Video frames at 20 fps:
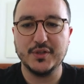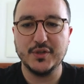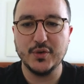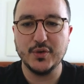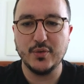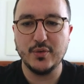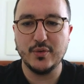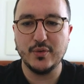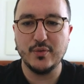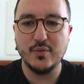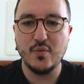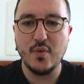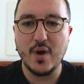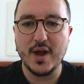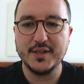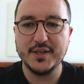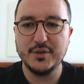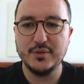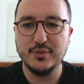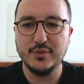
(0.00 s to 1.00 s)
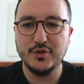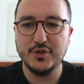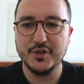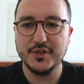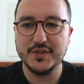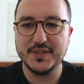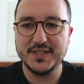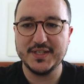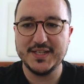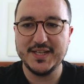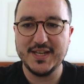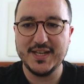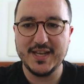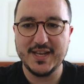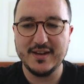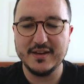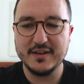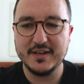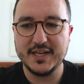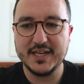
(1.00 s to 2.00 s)
So what you just see
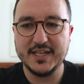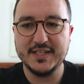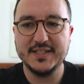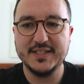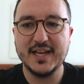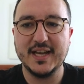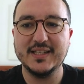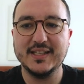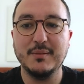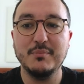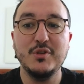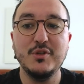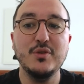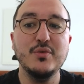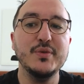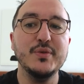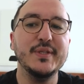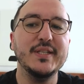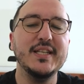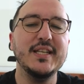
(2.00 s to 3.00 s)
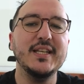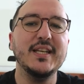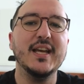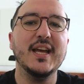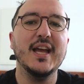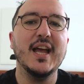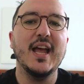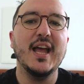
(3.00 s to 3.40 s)
here is that I'm using